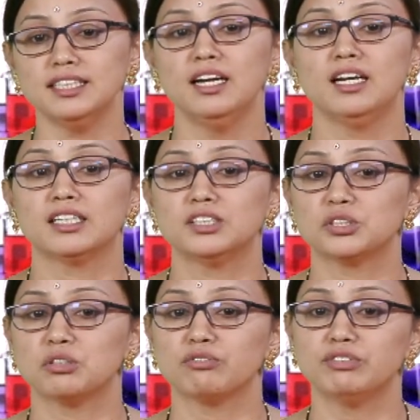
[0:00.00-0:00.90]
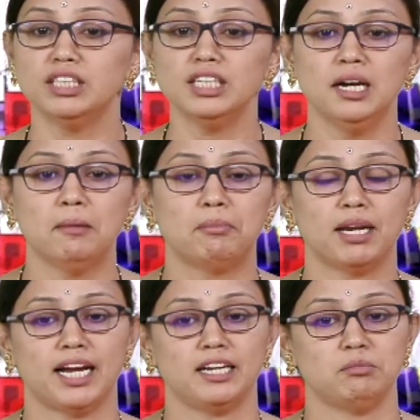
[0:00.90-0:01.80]
kitchen of the
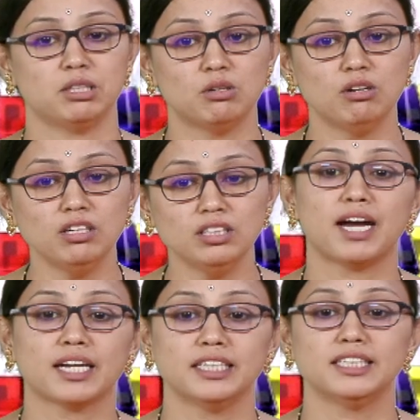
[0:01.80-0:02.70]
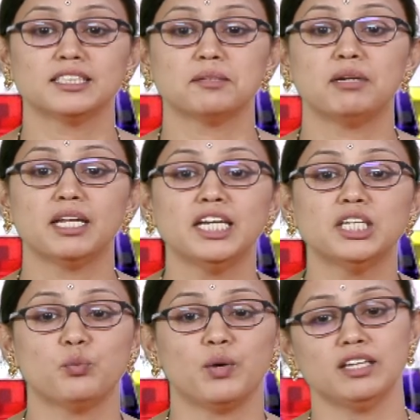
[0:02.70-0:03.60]
plant, because it is a place
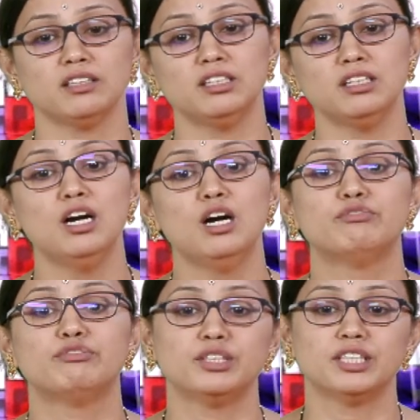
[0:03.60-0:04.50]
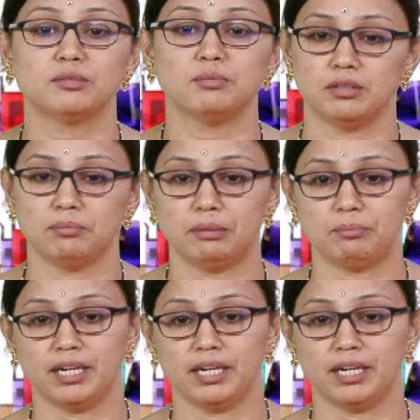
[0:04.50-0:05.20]
where the food is being prepared.